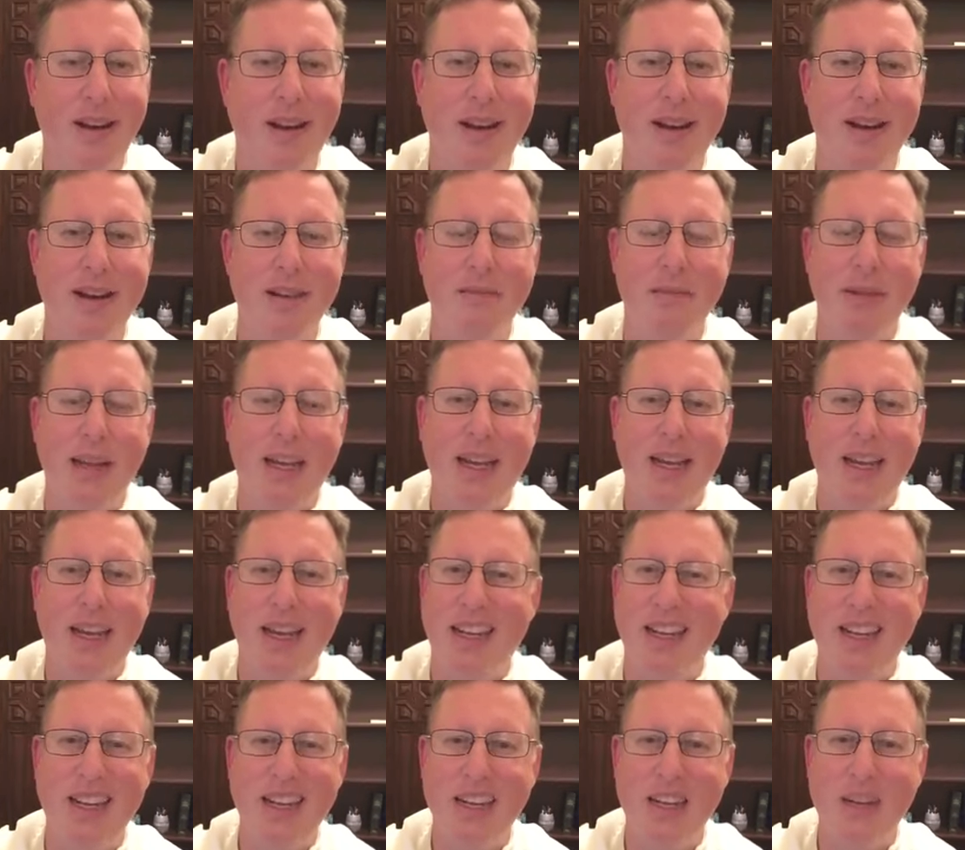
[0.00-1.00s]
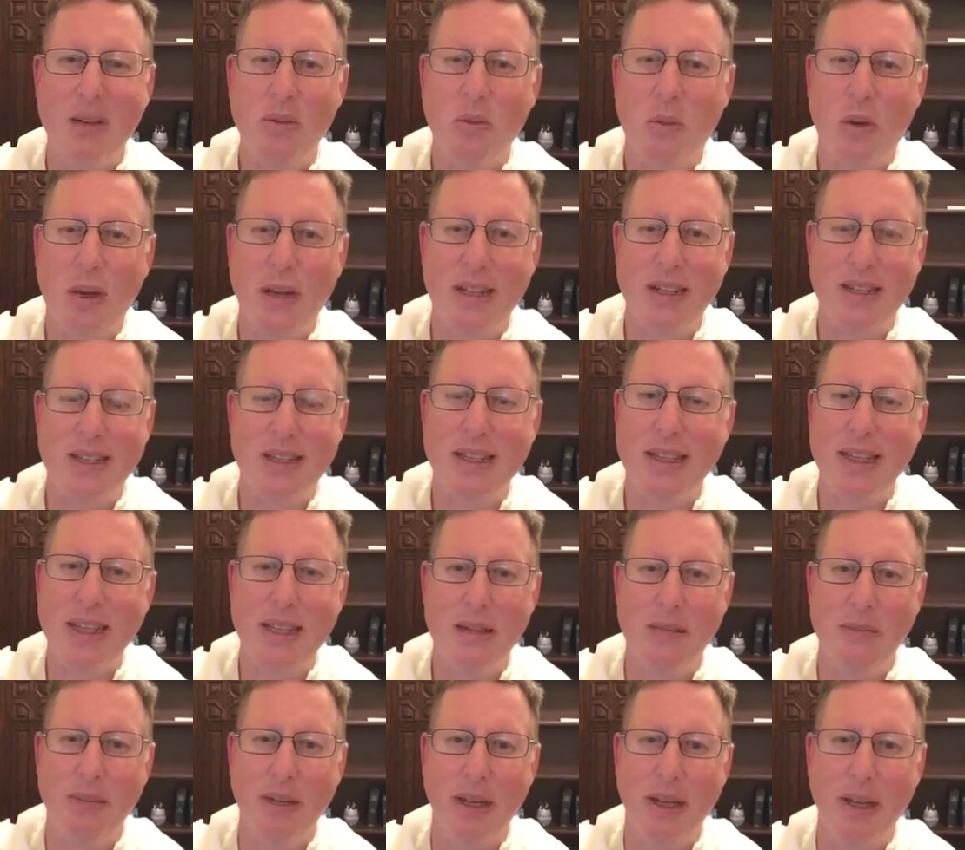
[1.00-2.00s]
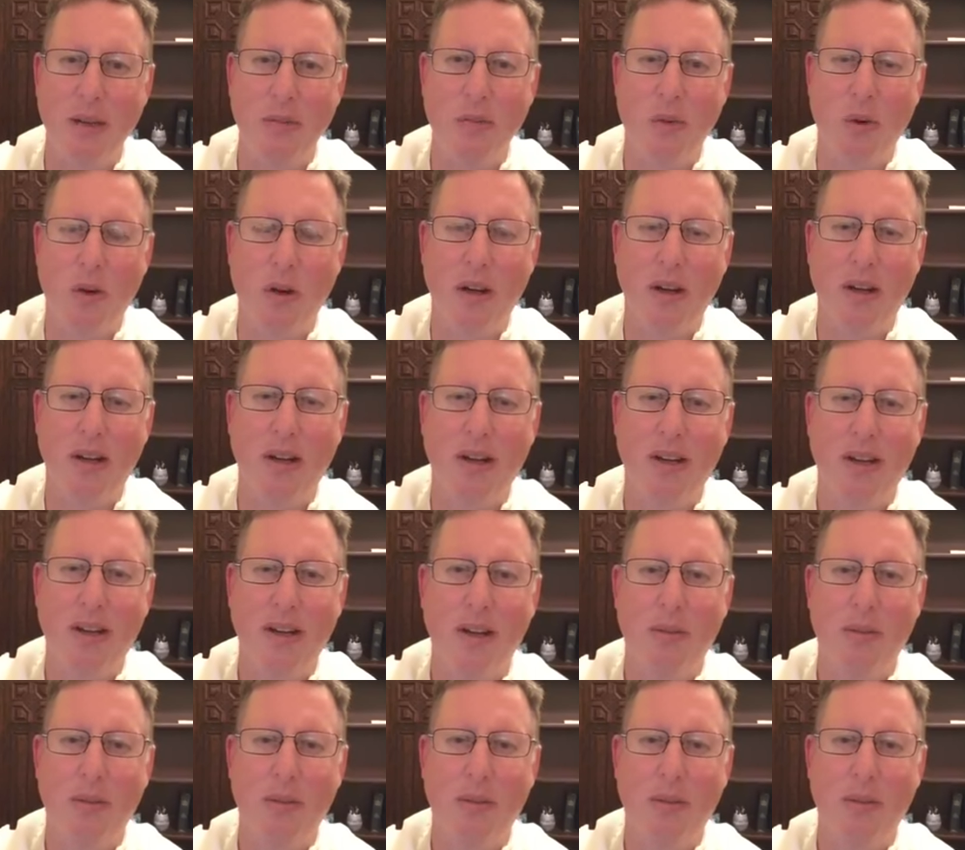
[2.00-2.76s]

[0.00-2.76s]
and he didn't want to see them anymore,